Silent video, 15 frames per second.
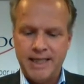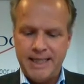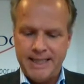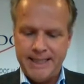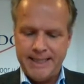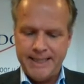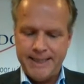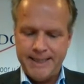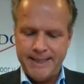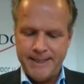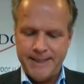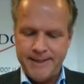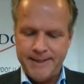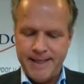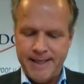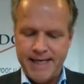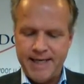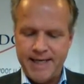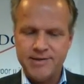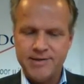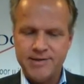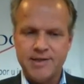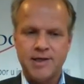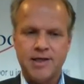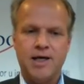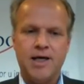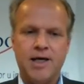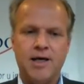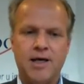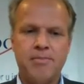And
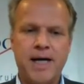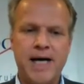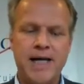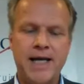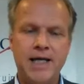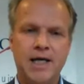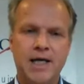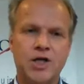by